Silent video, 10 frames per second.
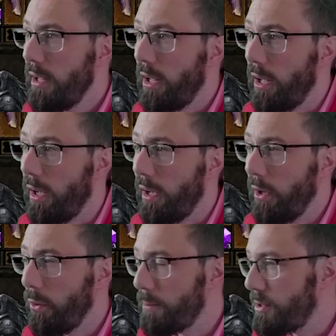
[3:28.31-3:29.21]

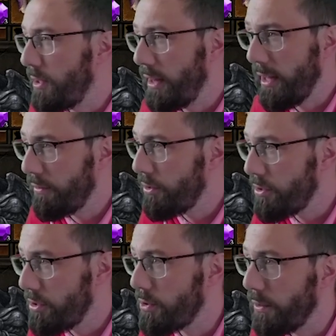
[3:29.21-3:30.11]
Up to
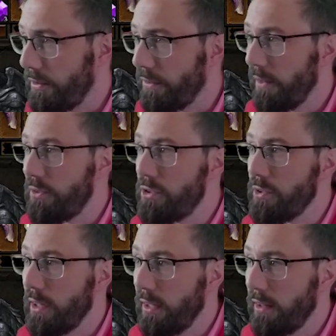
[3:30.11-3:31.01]
1125
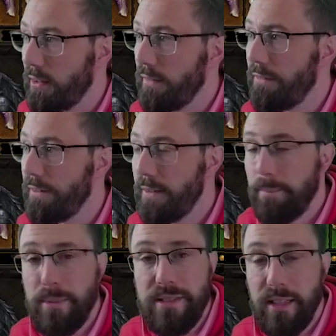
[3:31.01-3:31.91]
strength,
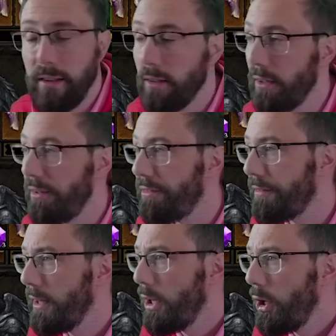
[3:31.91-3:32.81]
15% life,
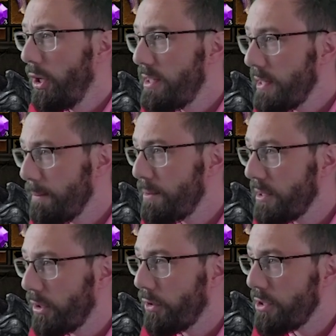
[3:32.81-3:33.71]

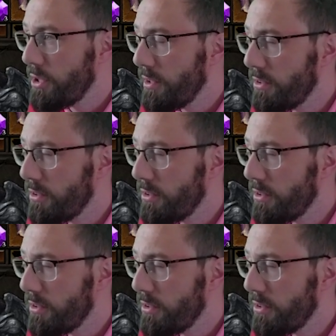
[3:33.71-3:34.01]
10% crit chance.